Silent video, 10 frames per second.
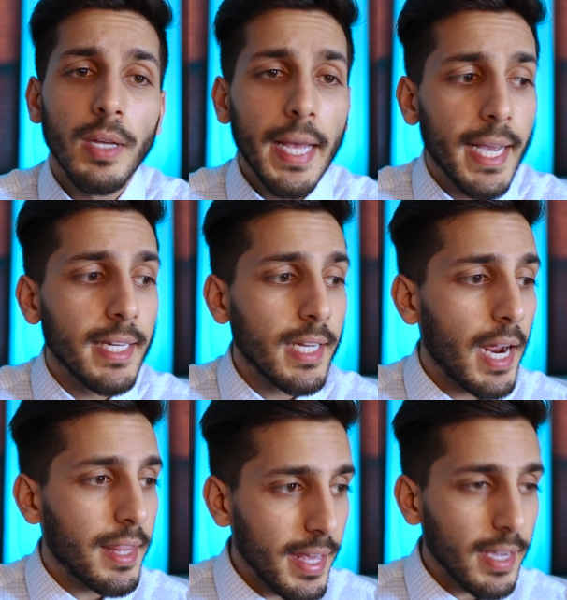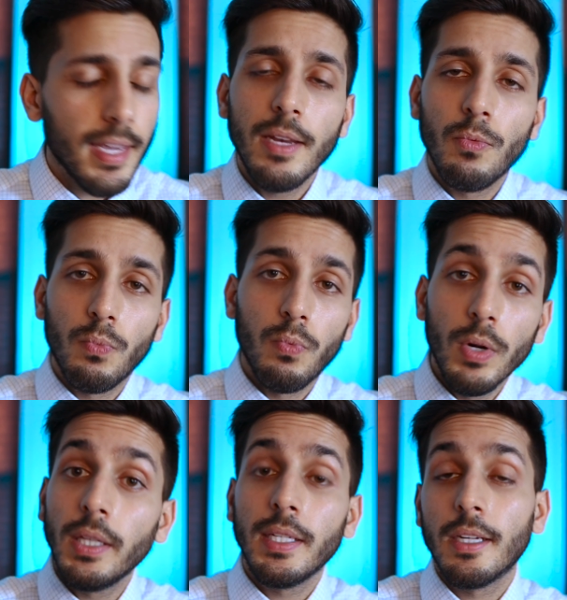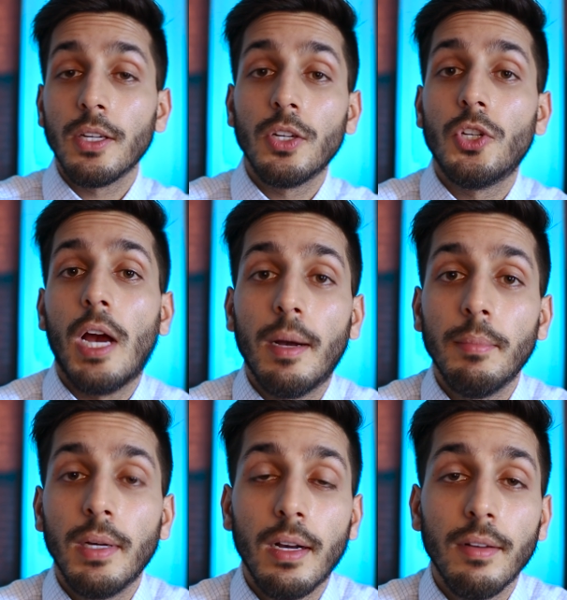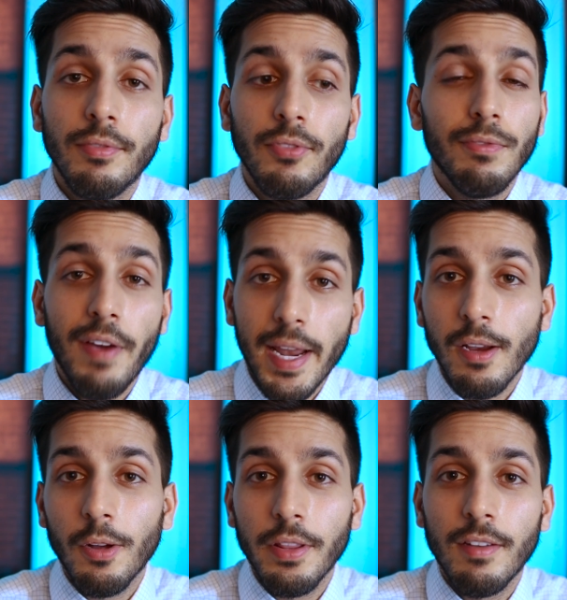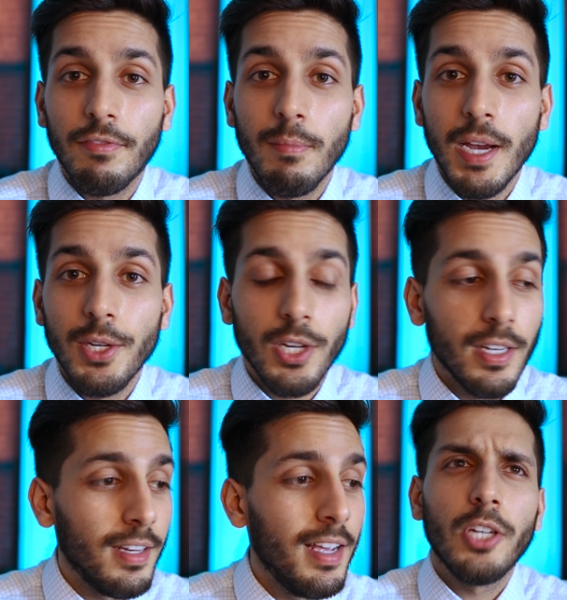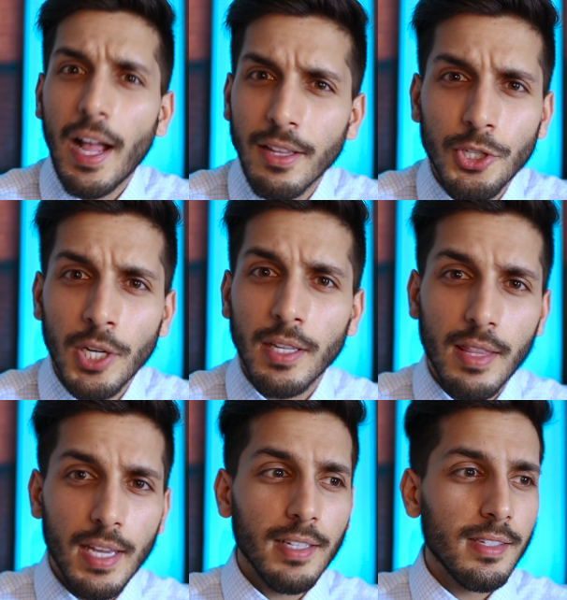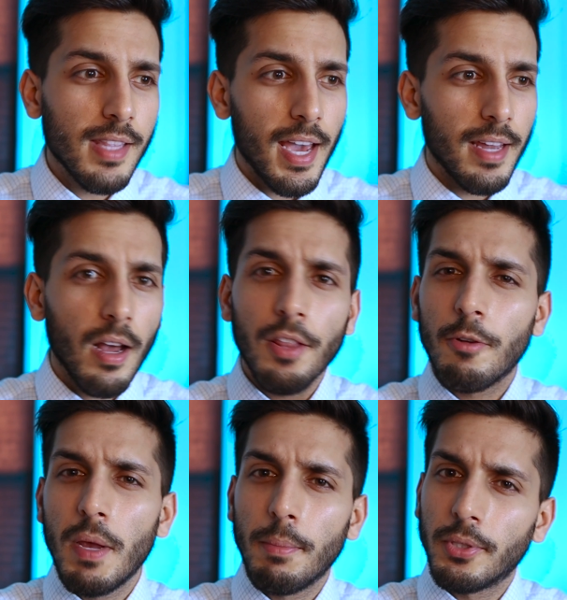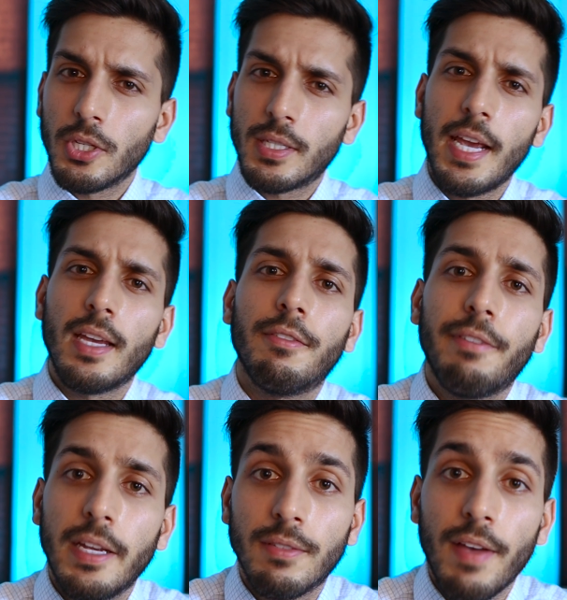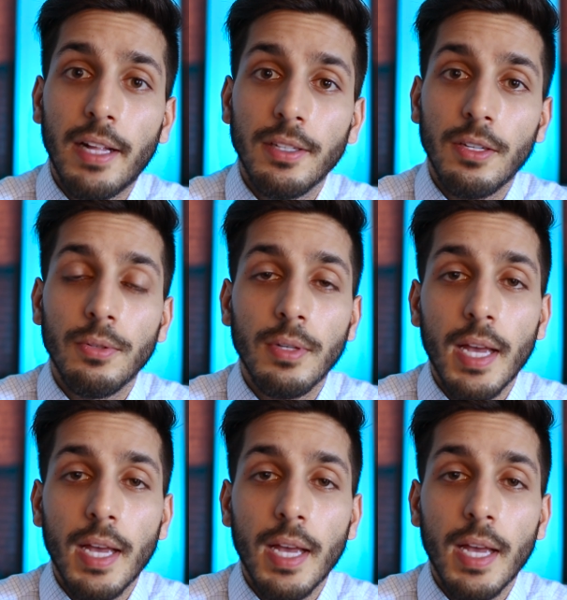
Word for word: And I think he really did a good job of vetting all the information, challenging things that other people just take at face value.